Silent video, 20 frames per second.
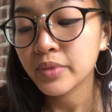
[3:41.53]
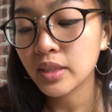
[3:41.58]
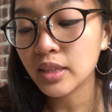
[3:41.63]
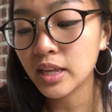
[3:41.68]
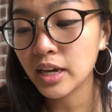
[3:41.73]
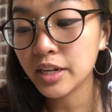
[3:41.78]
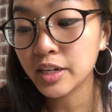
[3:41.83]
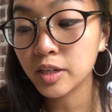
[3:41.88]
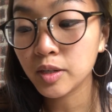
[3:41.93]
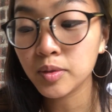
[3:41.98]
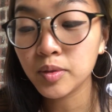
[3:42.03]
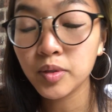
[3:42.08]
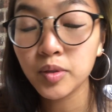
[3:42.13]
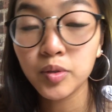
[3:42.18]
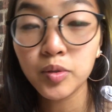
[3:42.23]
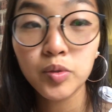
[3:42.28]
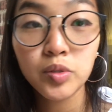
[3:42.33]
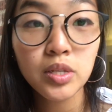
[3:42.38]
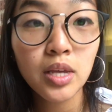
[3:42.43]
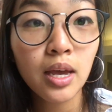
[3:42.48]
that
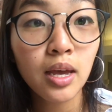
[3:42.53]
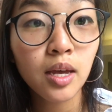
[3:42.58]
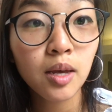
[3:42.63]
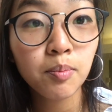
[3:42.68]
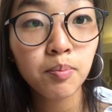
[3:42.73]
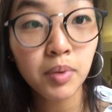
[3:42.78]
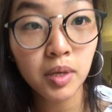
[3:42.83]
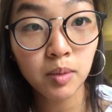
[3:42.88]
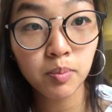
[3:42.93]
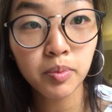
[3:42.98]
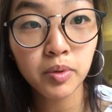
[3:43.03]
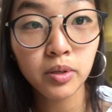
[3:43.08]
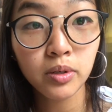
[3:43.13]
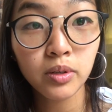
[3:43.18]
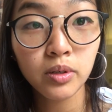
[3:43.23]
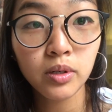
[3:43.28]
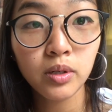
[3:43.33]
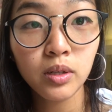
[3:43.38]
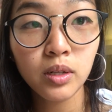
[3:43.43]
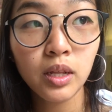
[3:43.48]
includes
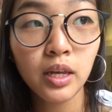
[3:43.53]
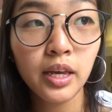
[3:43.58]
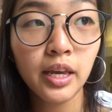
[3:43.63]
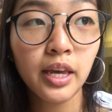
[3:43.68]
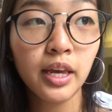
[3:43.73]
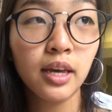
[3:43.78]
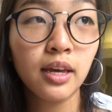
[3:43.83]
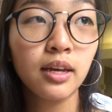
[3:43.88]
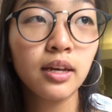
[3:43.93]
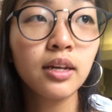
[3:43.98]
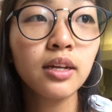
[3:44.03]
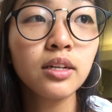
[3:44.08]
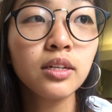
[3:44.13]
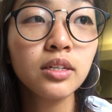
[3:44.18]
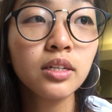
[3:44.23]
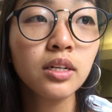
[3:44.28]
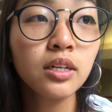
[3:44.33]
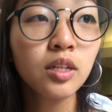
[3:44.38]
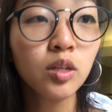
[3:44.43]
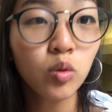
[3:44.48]
people and
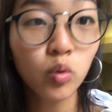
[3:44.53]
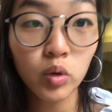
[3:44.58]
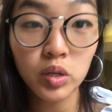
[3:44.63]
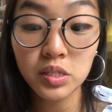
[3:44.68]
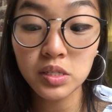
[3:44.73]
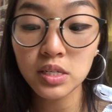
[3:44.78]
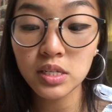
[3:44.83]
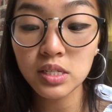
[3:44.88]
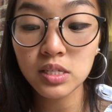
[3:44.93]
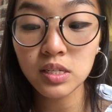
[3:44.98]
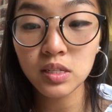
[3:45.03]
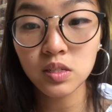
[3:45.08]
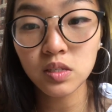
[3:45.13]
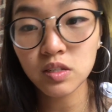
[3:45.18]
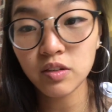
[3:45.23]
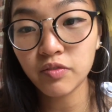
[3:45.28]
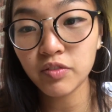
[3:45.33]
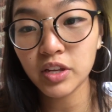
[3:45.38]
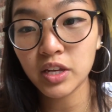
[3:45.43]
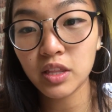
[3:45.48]
noises and
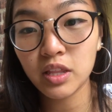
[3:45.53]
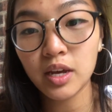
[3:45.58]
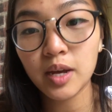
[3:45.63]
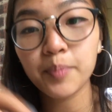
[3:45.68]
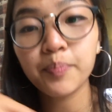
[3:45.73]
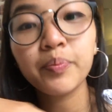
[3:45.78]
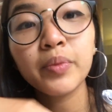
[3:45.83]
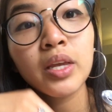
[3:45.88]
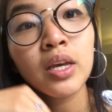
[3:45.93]
stuff like that.